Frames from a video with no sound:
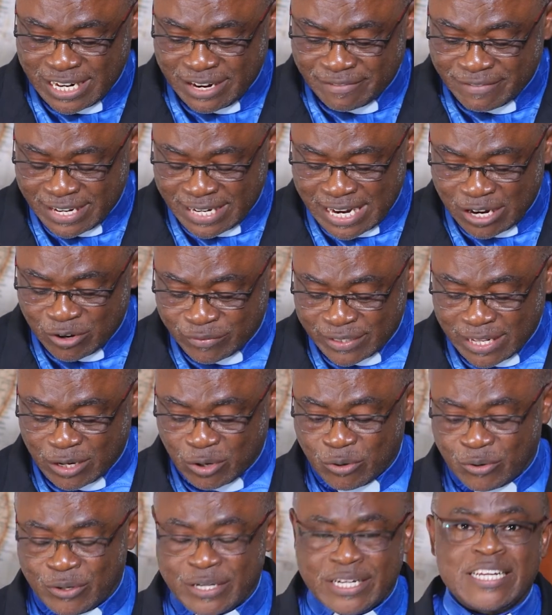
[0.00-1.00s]
in the vineyard of the
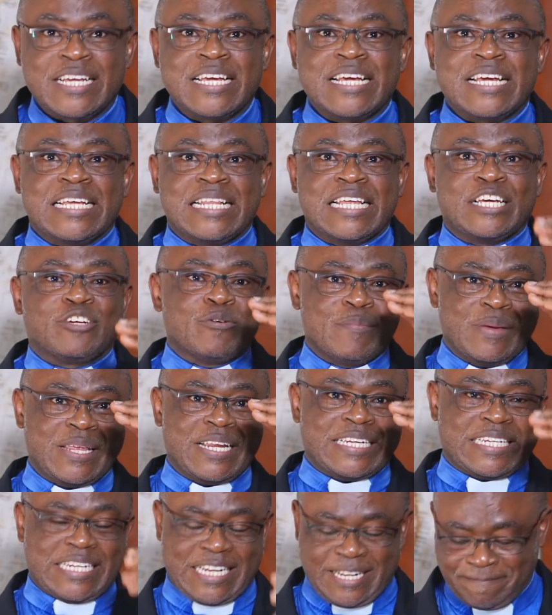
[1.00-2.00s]
Lord, is the
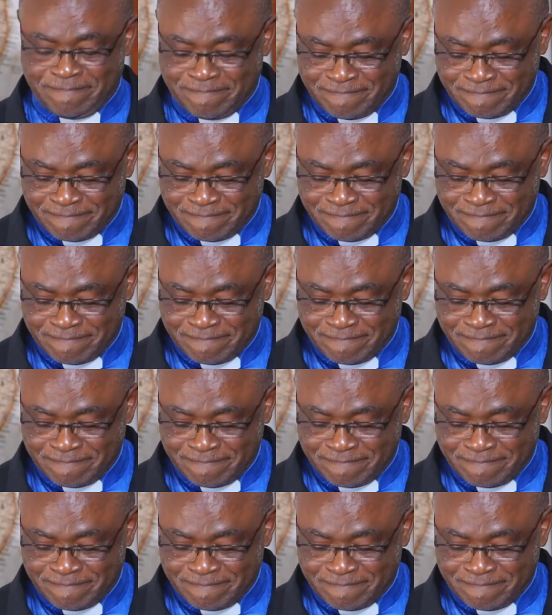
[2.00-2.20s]
humility.